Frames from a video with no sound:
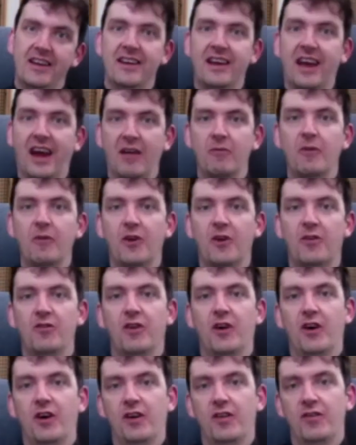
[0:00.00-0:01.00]
get more
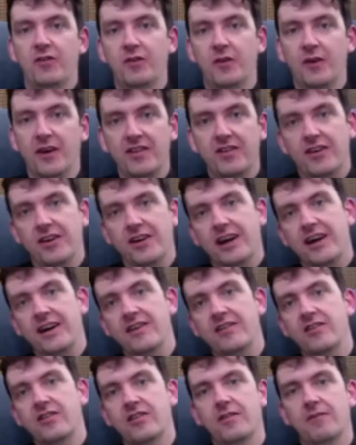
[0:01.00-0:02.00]
involved with you guys?